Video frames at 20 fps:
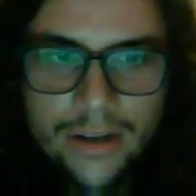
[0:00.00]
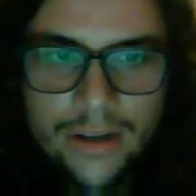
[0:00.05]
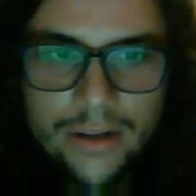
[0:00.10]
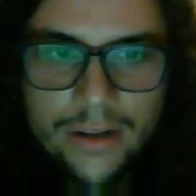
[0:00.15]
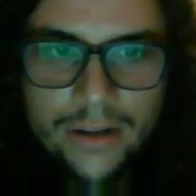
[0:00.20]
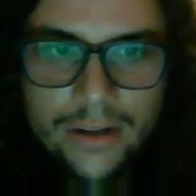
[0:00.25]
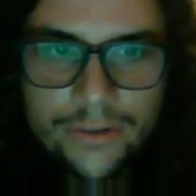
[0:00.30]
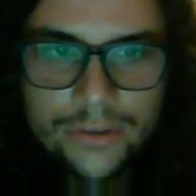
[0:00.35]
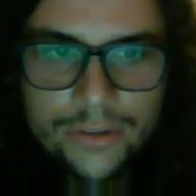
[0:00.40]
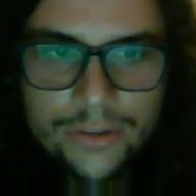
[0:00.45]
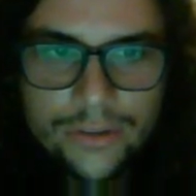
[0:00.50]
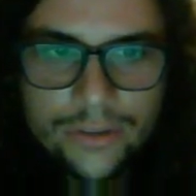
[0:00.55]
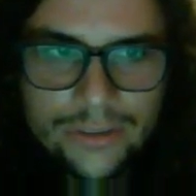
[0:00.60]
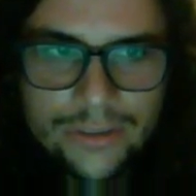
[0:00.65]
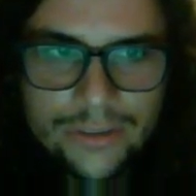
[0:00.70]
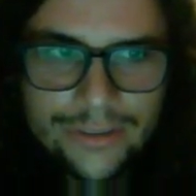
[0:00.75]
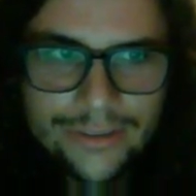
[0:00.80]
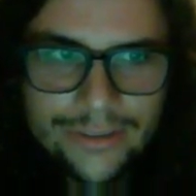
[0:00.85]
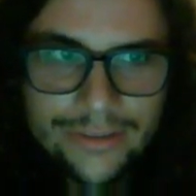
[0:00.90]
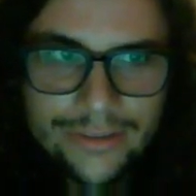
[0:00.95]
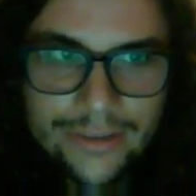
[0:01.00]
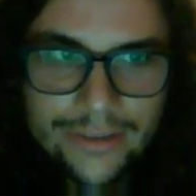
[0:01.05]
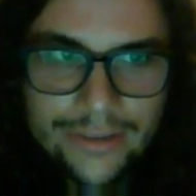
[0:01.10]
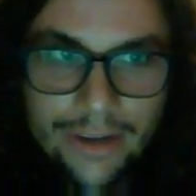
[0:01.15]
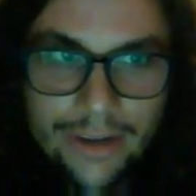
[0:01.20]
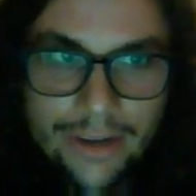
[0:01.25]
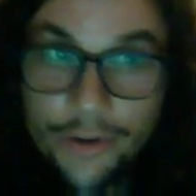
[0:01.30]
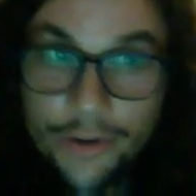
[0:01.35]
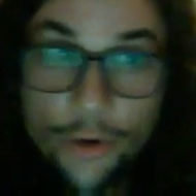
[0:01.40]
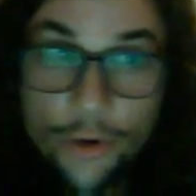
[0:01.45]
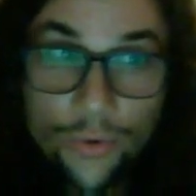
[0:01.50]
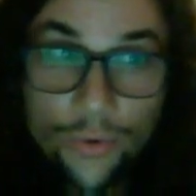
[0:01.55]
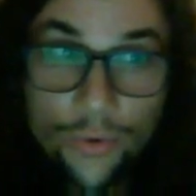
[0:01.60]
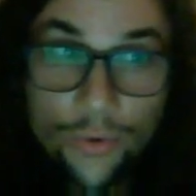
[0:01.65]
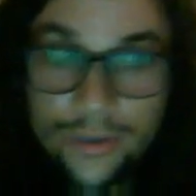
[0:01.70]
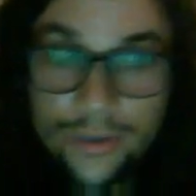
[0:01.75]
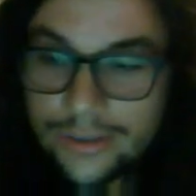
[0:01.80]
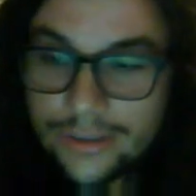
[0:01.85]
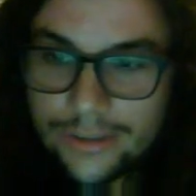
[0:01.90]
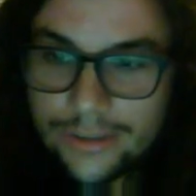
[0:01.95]
This is, I don't even know
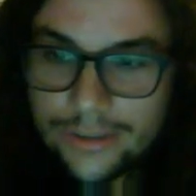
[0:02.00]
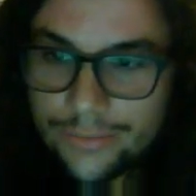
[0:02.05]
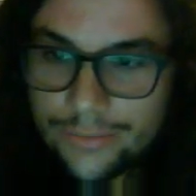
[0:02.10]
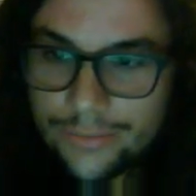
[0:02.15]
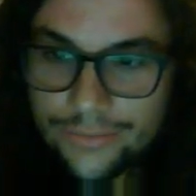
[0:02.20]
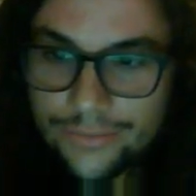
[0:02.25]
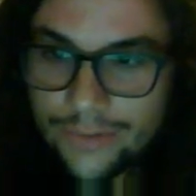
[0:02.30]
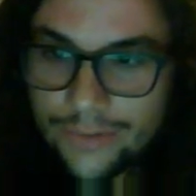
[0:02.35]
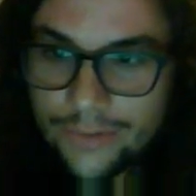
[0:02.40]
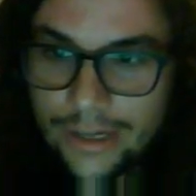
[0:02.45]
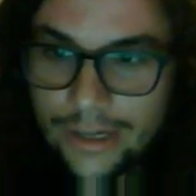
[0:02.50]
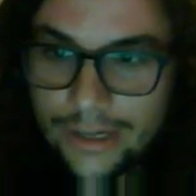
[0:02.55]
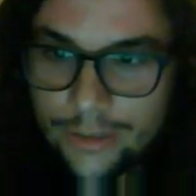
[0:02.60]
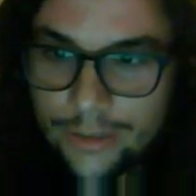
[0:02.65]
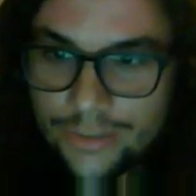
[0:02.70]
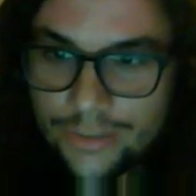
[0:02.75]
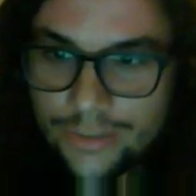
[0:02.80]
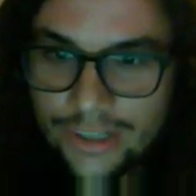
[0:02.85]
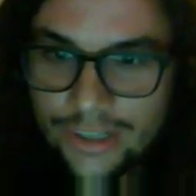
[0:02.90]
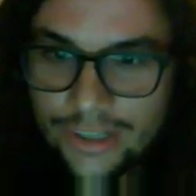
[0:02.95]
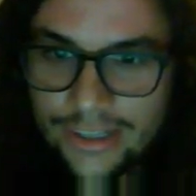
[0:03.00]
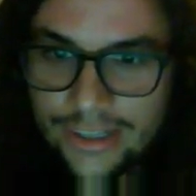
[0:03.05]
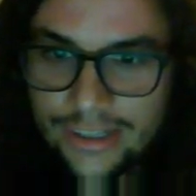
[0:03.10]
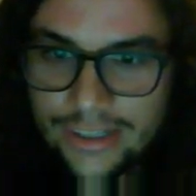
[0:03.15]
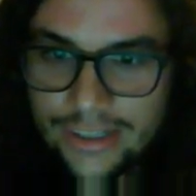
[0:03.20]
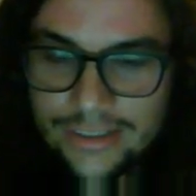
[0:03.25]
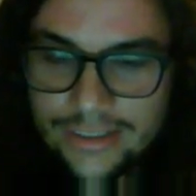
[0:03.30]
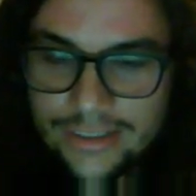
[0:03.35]
what some random Chinese